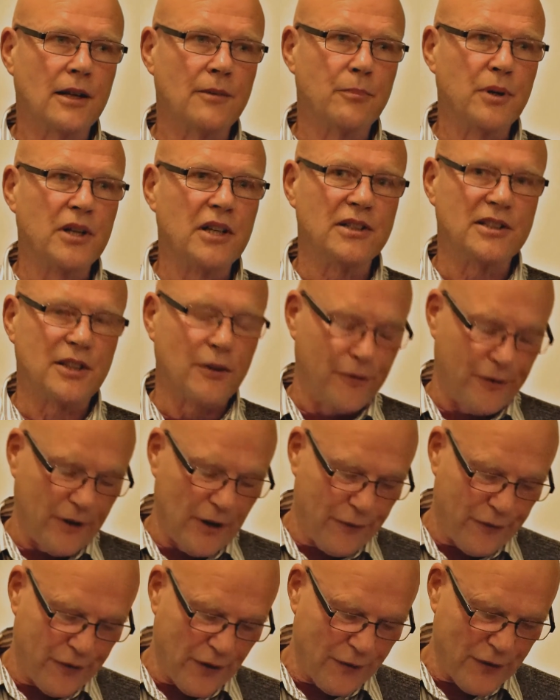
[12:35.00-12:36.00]
because
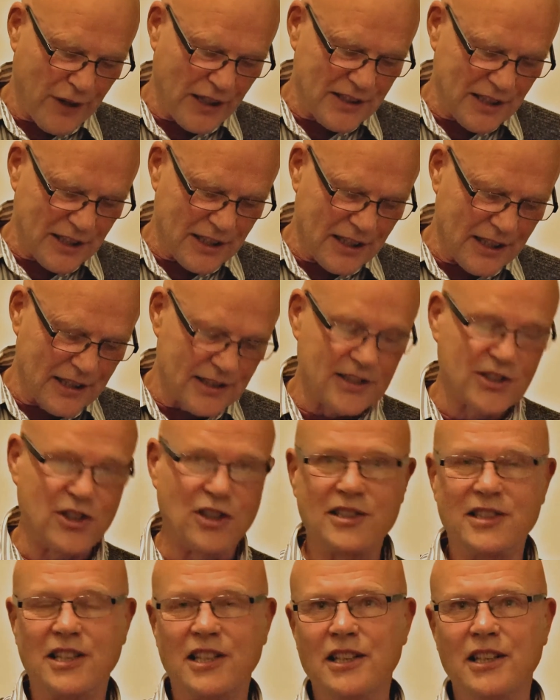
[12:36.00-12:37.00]
if they did it as
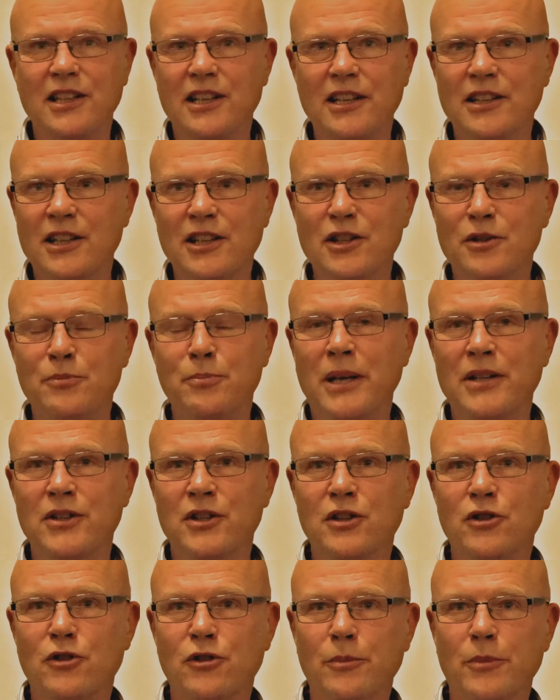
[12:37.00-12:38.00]
just an
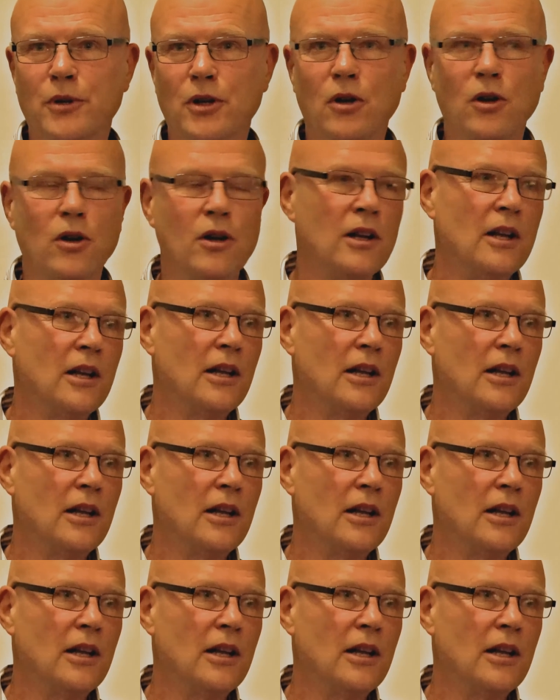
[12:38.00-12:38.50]
independent criminal